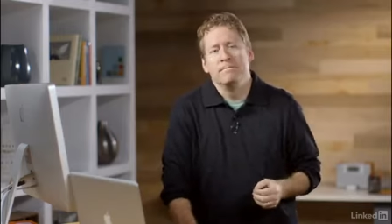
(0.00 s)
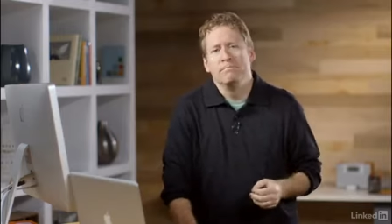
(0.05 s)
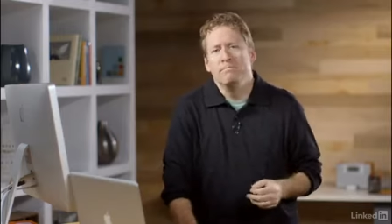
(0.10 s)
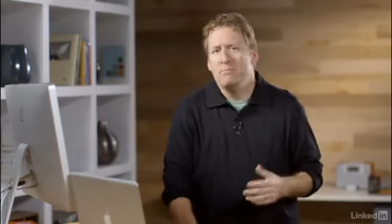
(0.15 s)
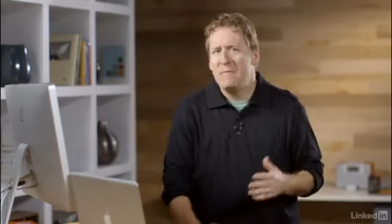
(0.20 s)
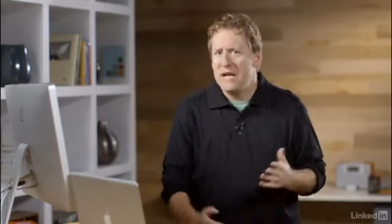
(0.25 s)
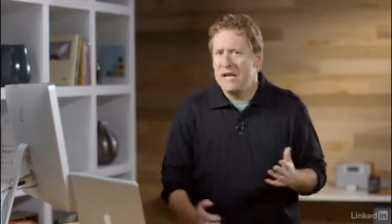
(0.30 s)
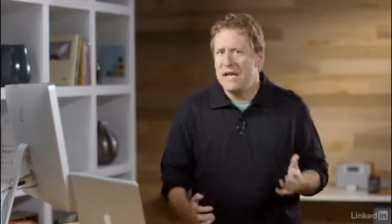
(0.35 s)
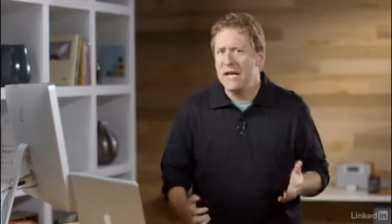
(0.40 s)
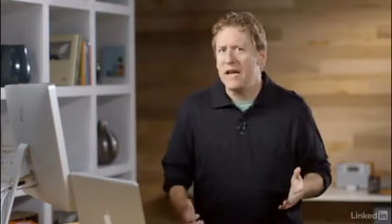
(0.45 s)

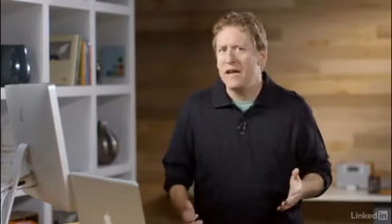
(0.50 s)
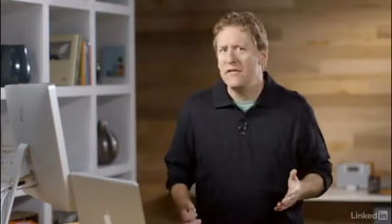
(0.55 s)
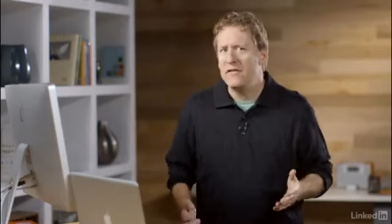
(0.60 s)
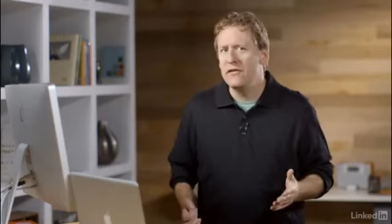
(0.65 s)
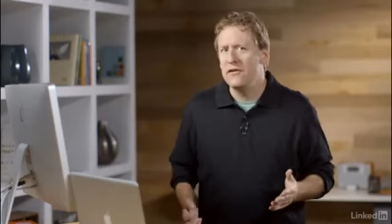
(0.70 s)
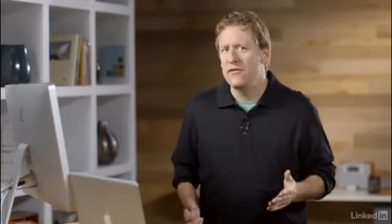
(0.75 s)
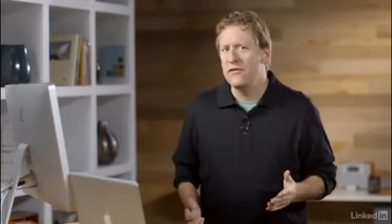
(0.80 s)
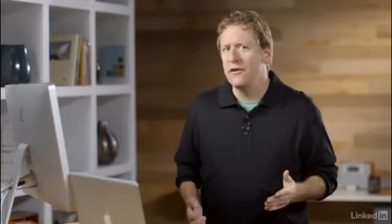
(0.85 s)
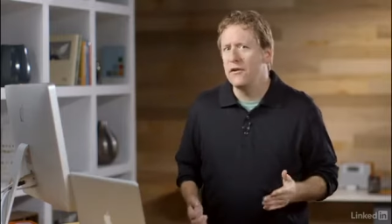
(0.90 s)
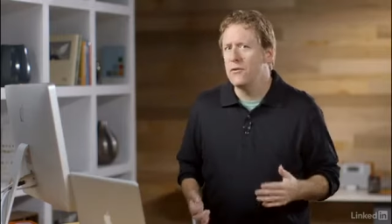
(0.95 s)
My
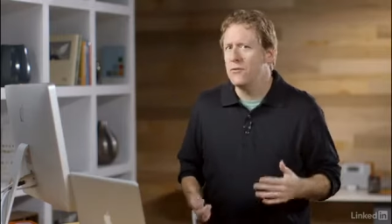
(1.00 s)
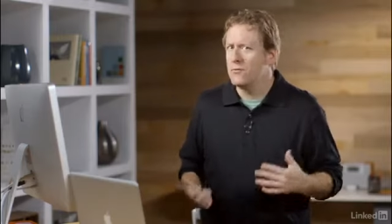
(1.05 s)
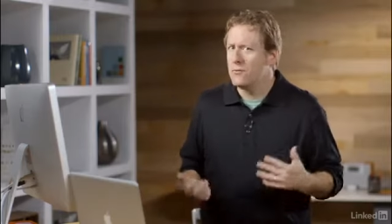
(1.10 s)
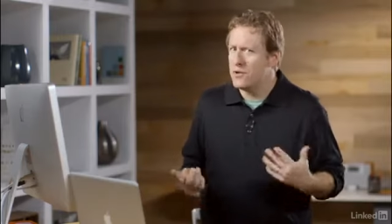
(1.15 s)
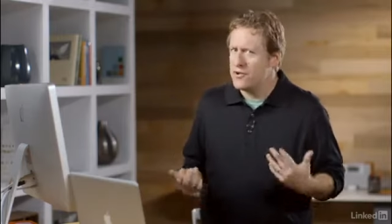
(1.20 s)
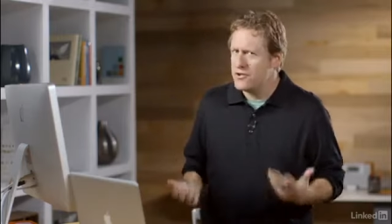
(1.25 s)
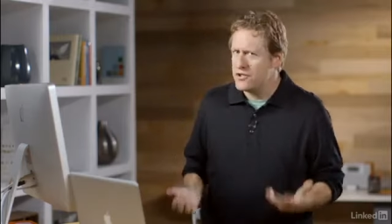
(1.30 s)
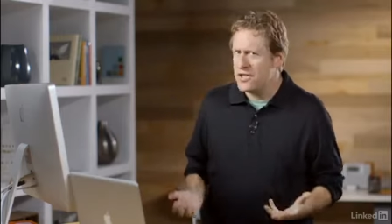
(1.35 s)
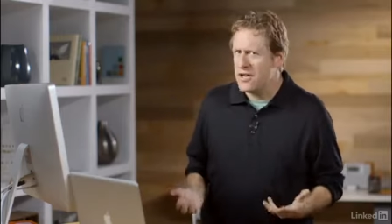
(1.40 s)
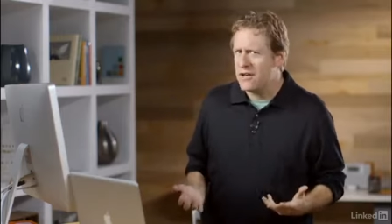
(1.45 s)
guess is that
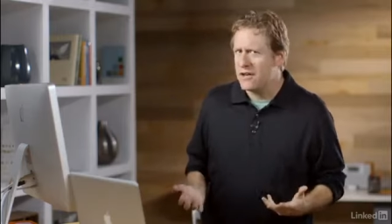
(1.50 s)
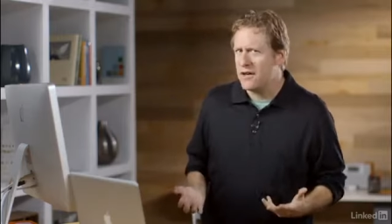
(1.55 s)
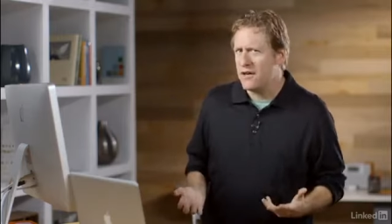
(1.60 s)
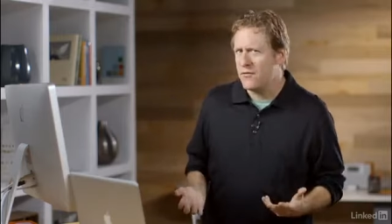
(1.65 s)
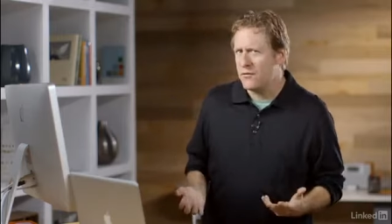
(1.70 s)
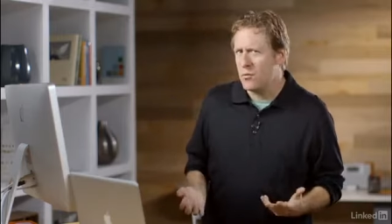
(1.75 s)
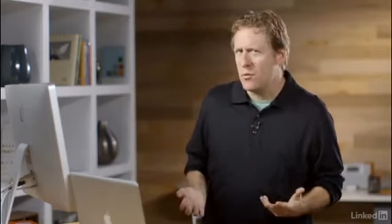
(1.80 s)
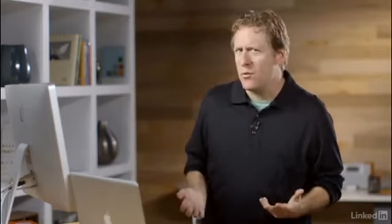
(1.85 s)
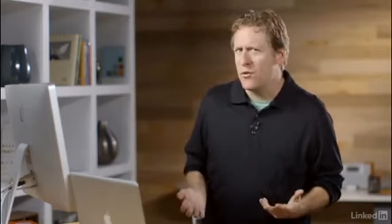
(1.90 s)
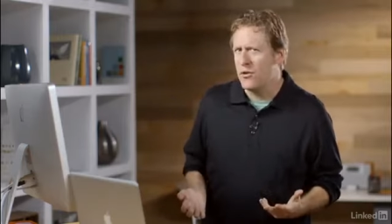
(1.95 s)
once you get
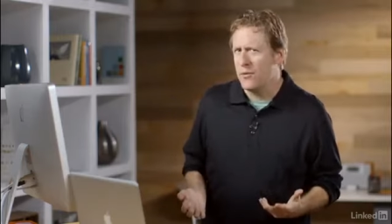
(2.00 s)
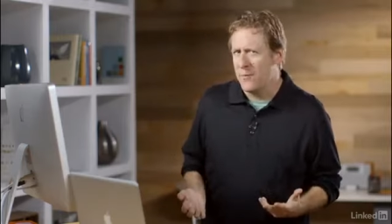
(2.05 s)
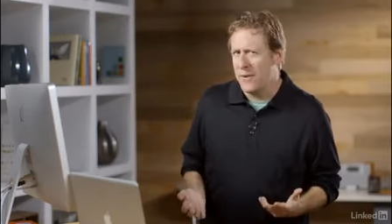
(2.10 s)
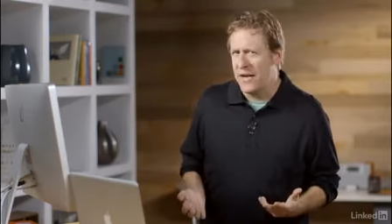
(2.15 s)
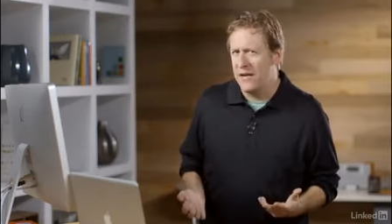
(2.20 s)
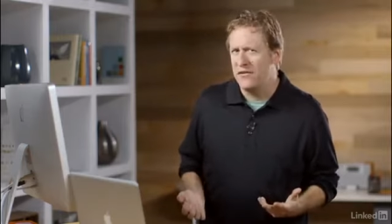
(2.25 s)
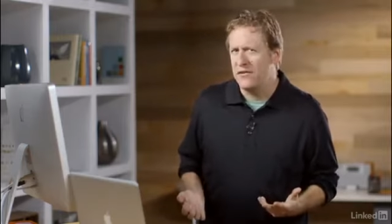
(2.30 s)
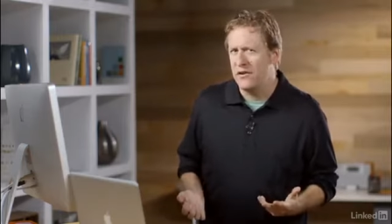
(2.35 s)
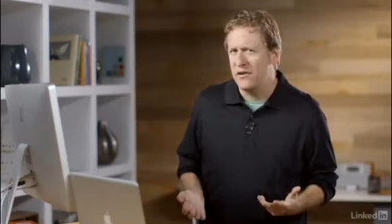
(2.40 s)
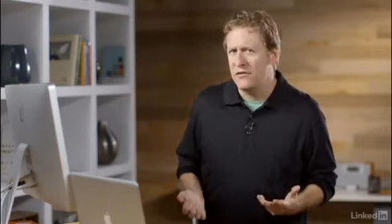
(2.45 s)
comfortable with the
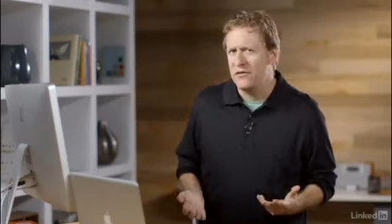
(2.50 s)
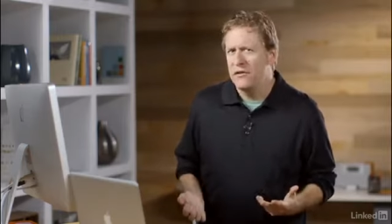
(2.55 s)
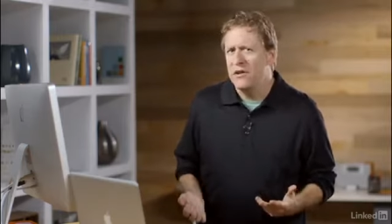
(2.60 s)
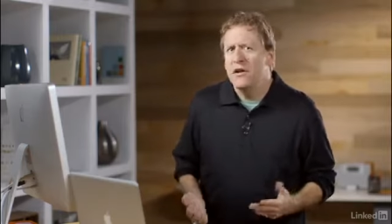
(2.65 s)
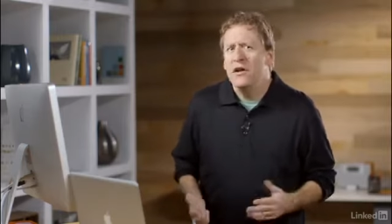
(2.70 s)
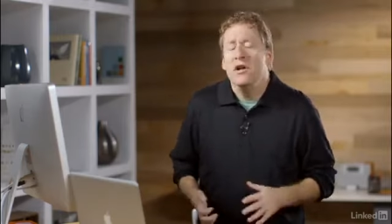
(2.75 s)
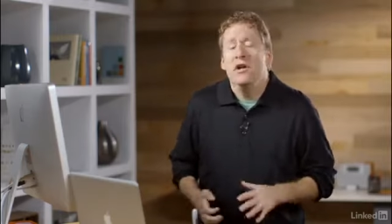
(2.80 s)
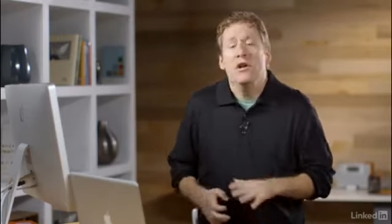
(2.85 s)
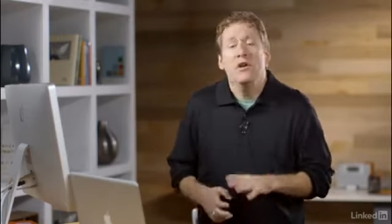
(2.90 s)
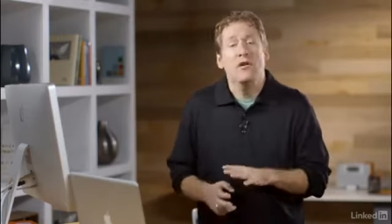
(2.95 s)
basics,
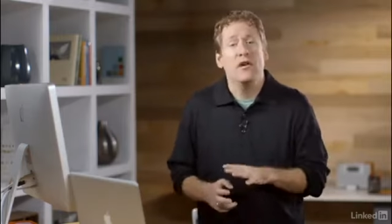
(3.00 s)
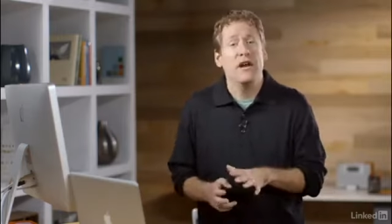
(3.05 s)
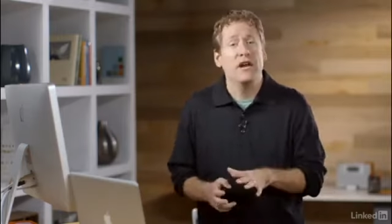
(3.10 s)
your